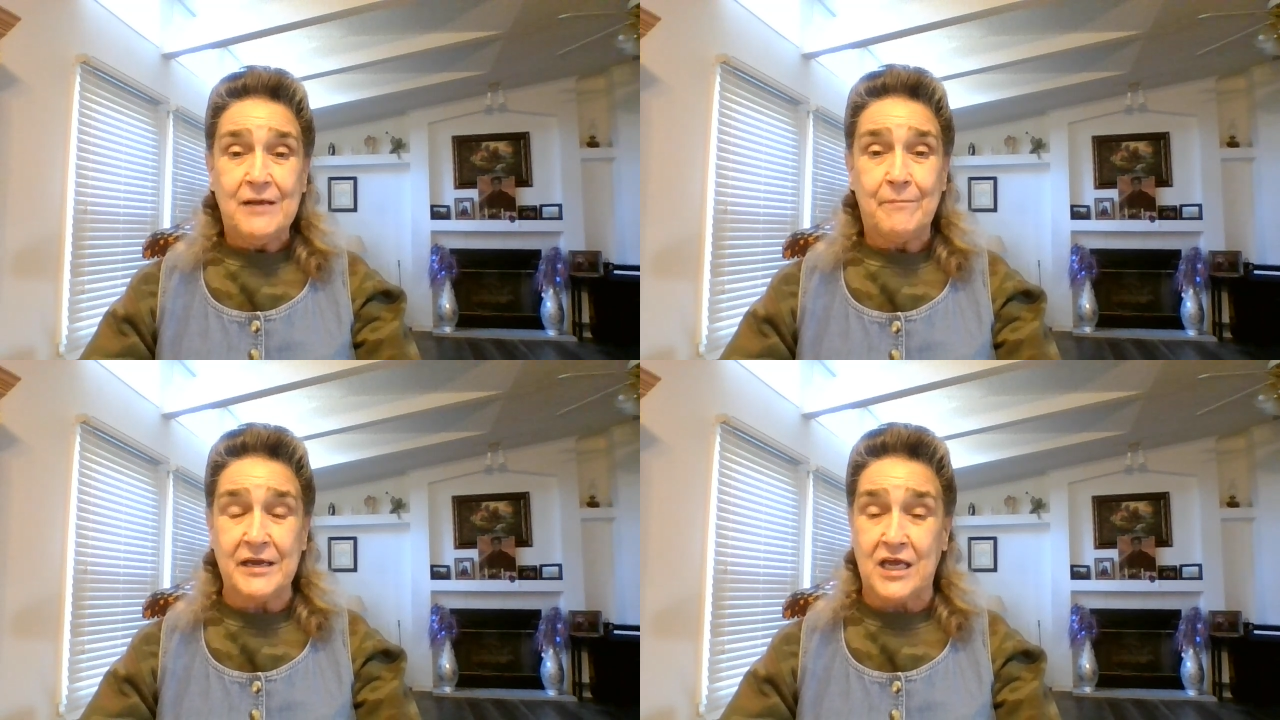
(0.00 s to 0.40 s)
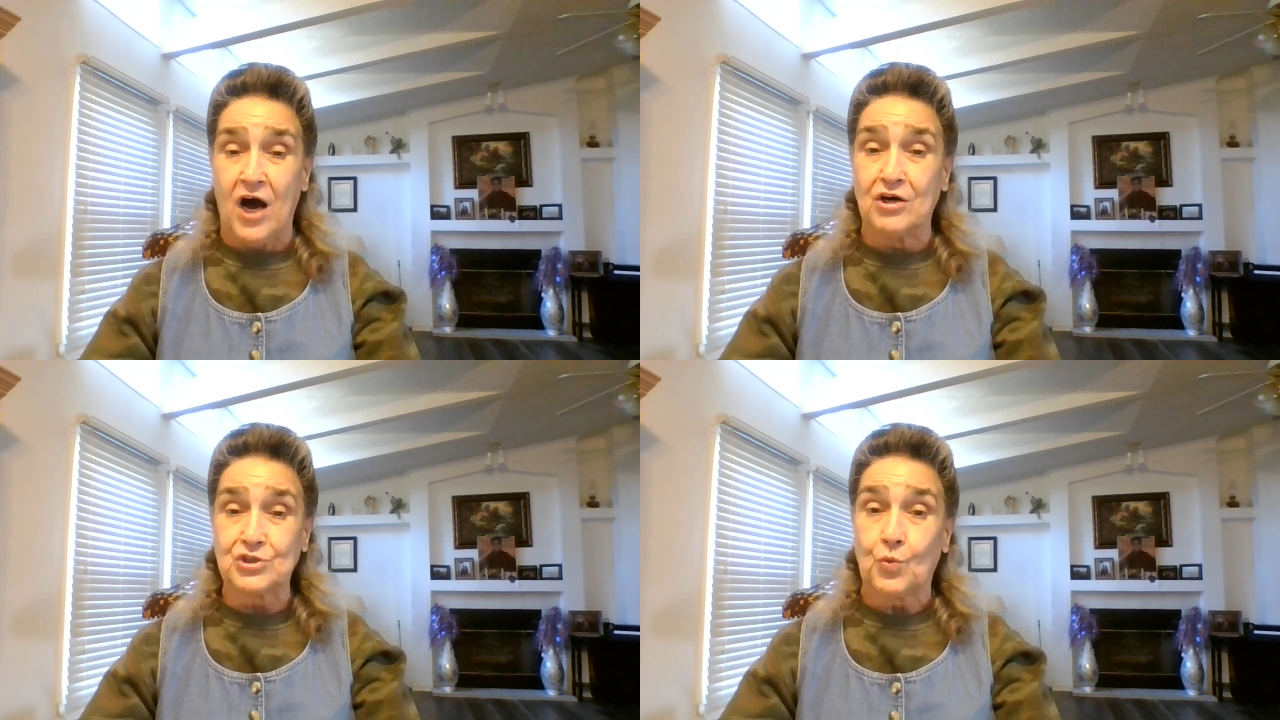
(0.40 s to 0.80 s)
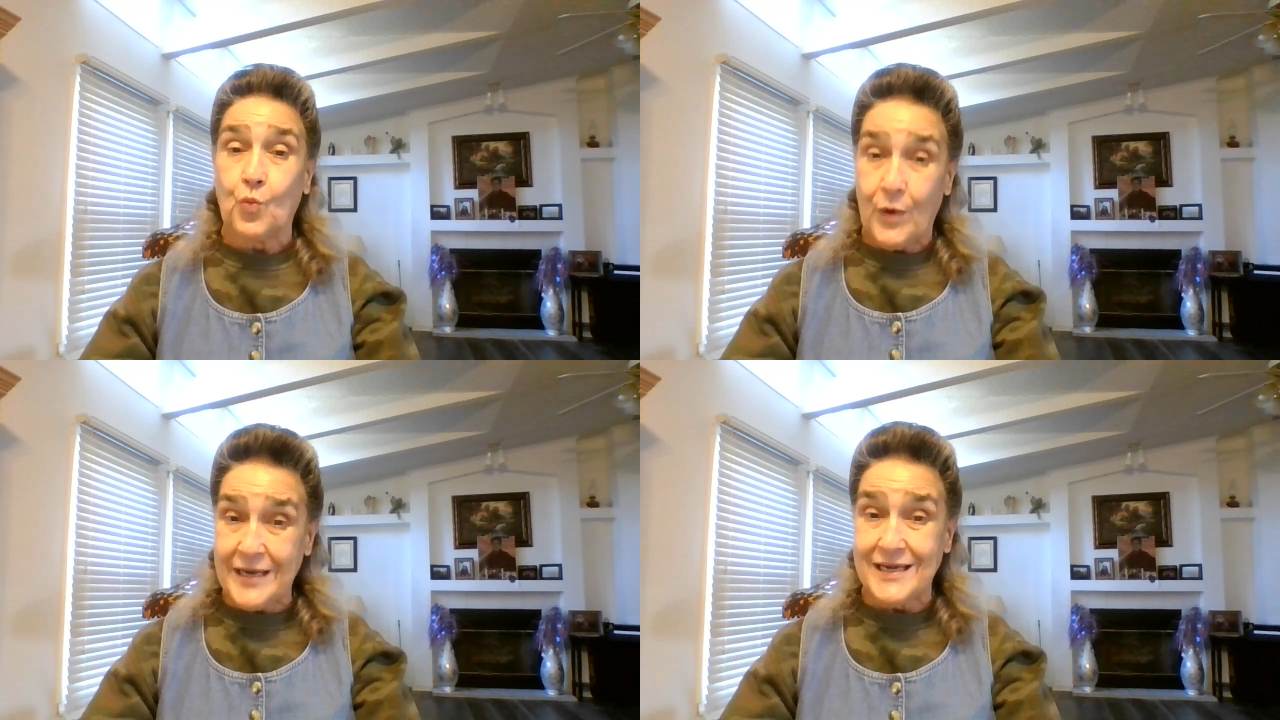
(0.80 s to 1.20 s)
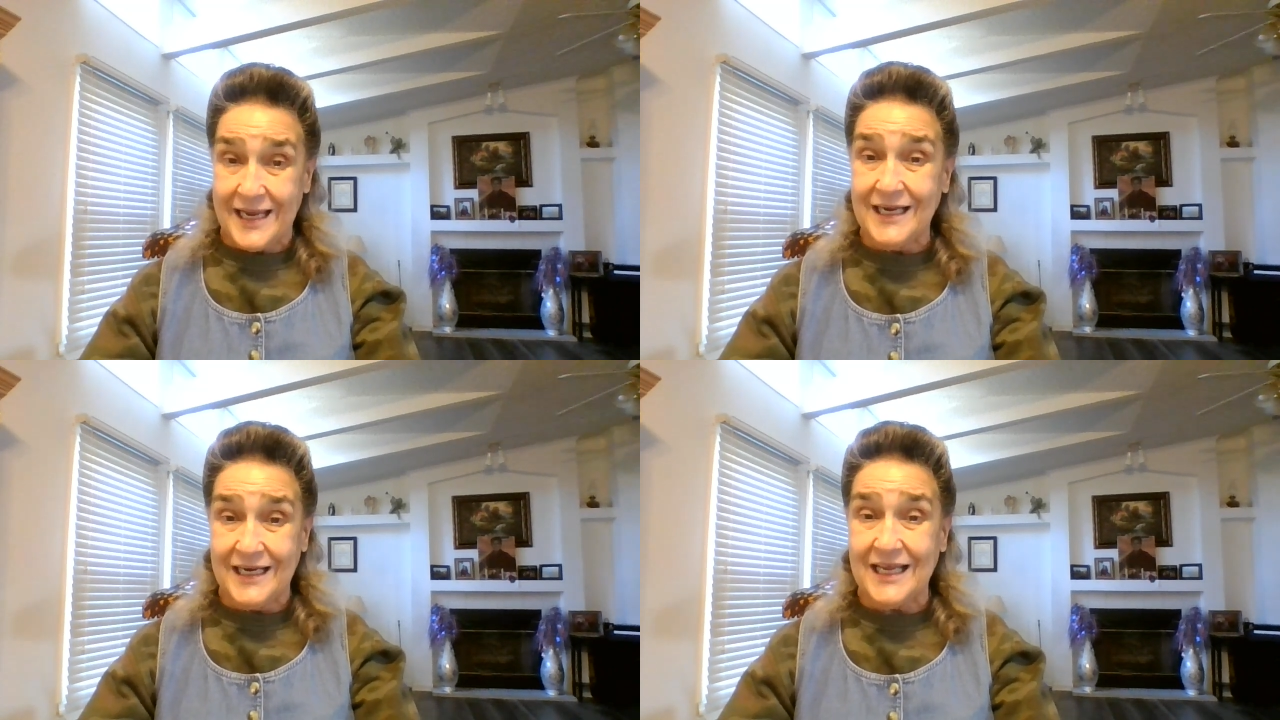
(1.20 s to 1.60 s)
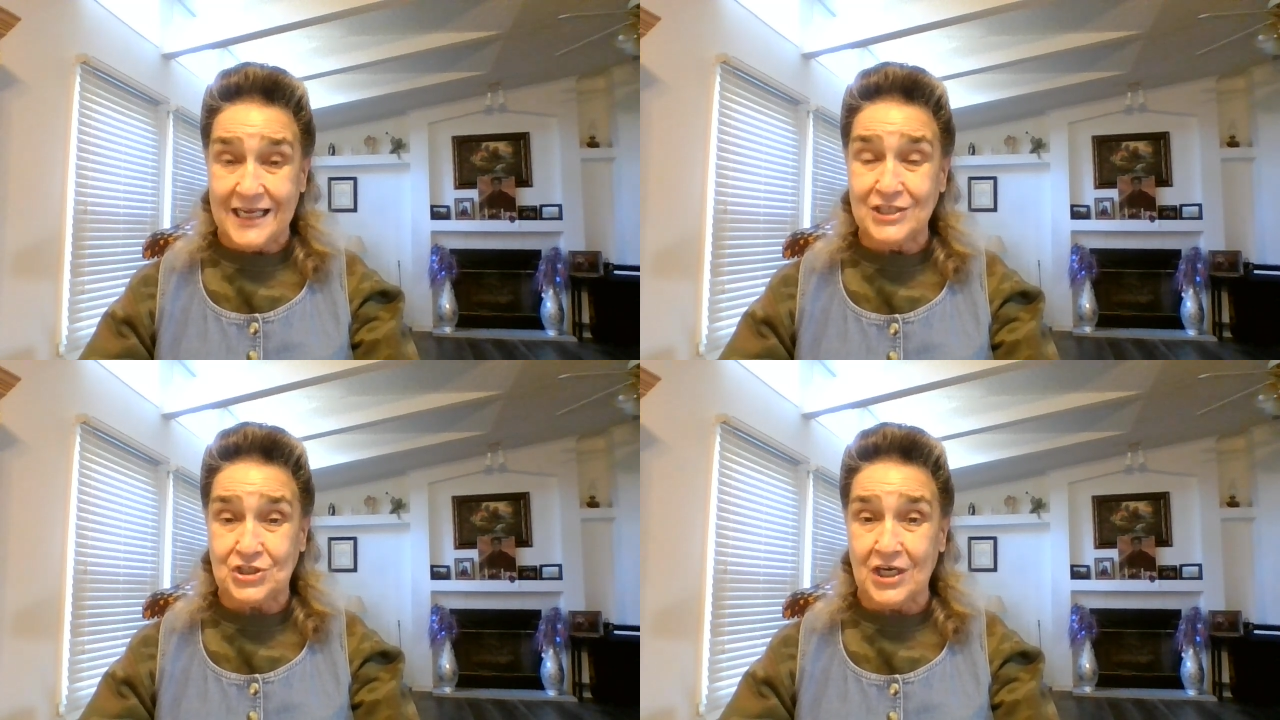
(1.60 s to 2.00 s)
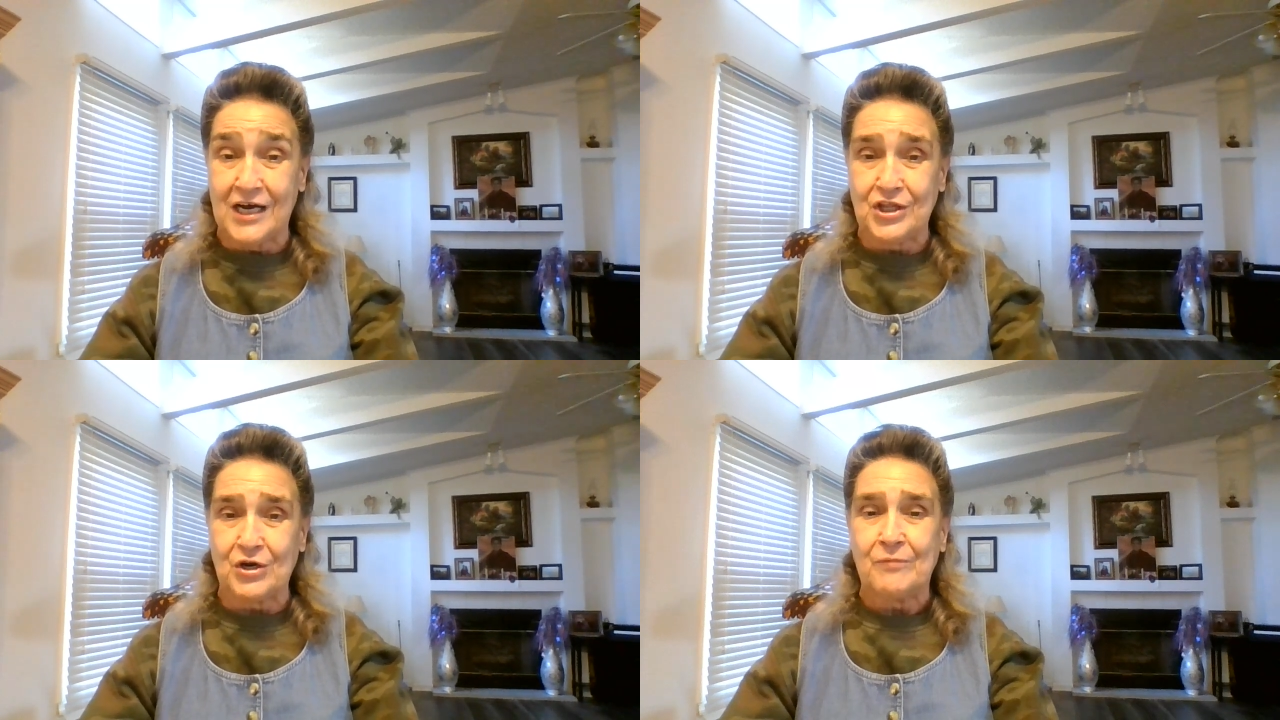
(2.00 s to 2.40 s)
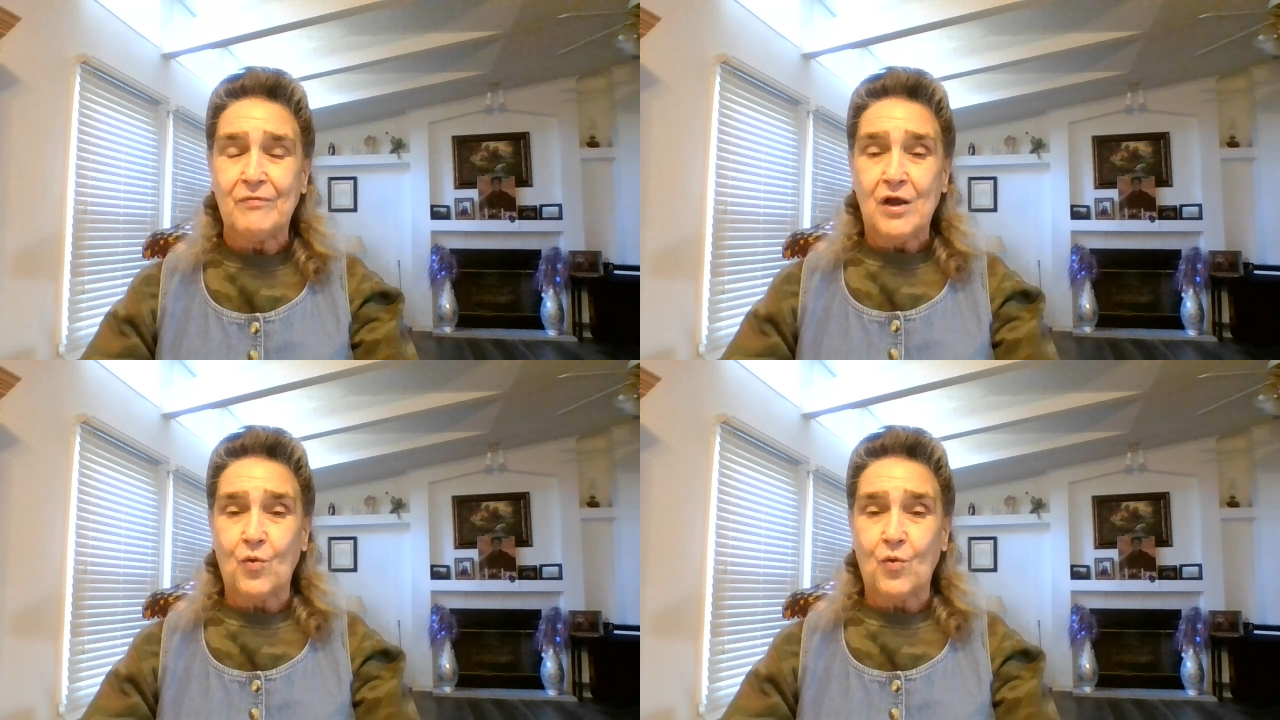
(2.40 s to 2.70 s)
because we need each other.